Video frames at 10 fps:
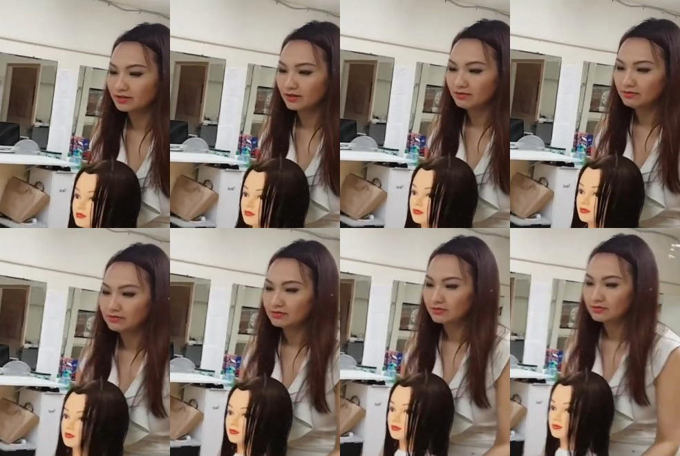though.
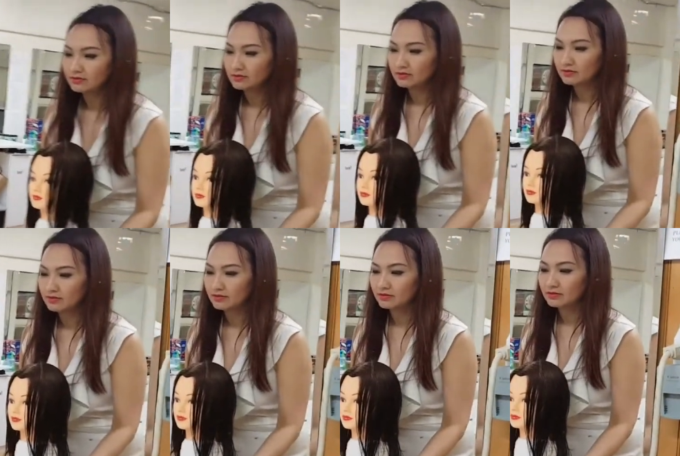
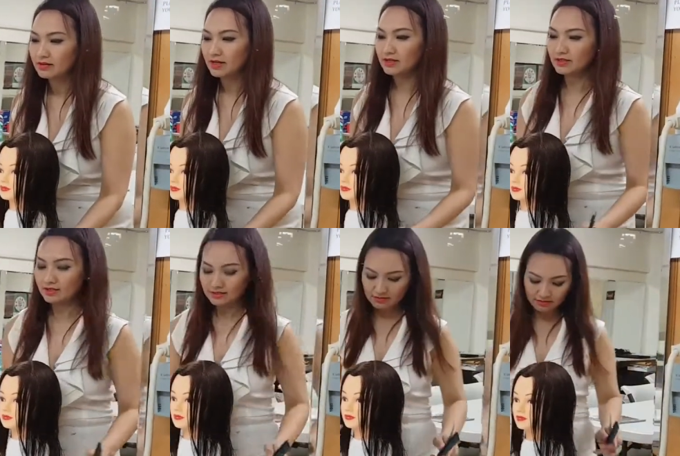Nice.
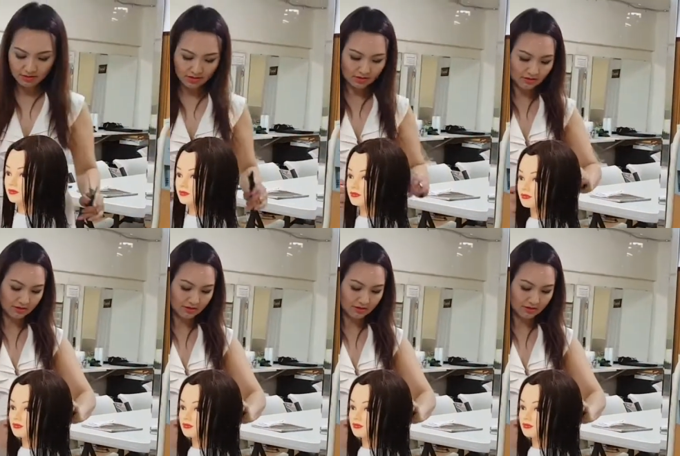Okay.